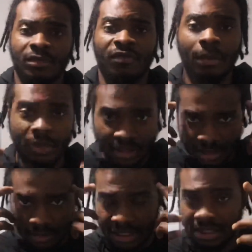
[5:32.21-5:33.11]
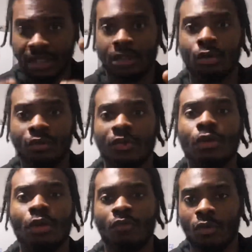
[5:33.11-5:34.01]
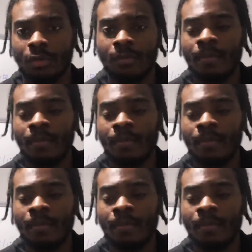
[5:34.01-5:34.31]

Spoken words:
Feminism has taken over a lot of women,